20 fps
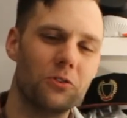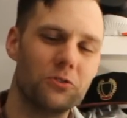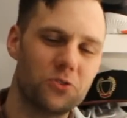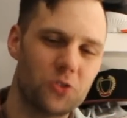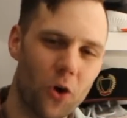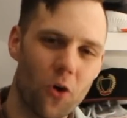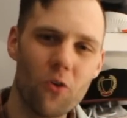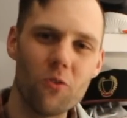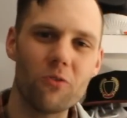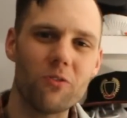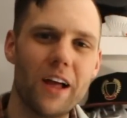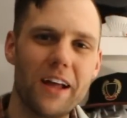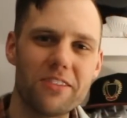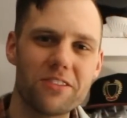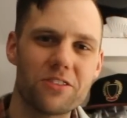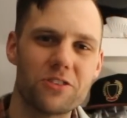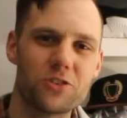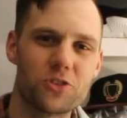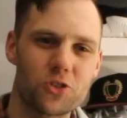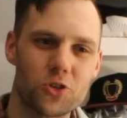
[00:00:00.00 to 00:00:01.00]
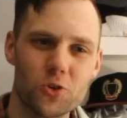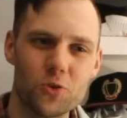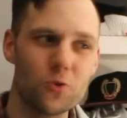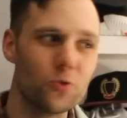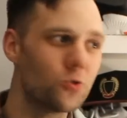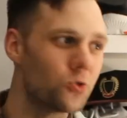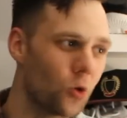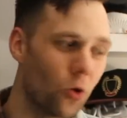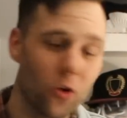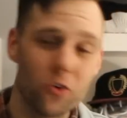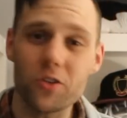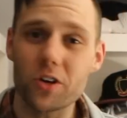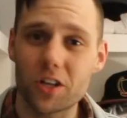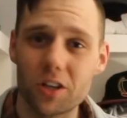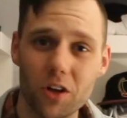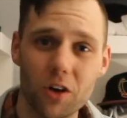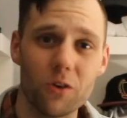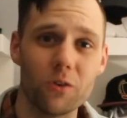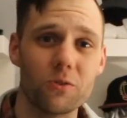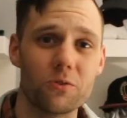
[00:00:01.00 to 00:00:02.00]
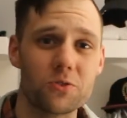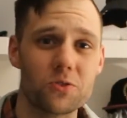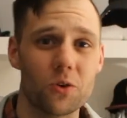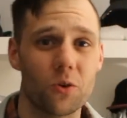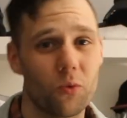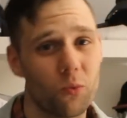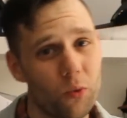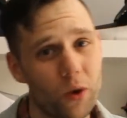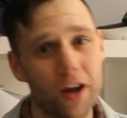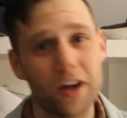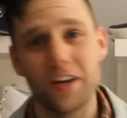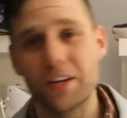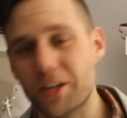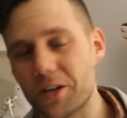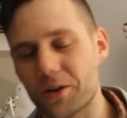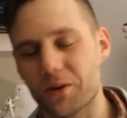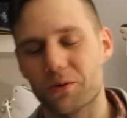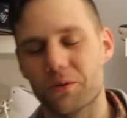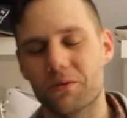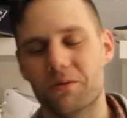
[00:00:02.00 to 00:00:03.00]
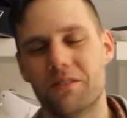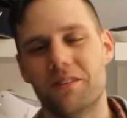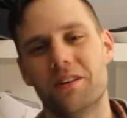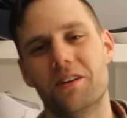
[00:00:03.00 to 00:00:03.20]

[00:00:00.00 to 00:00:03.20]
Don't let the shoes or the clothes wear you.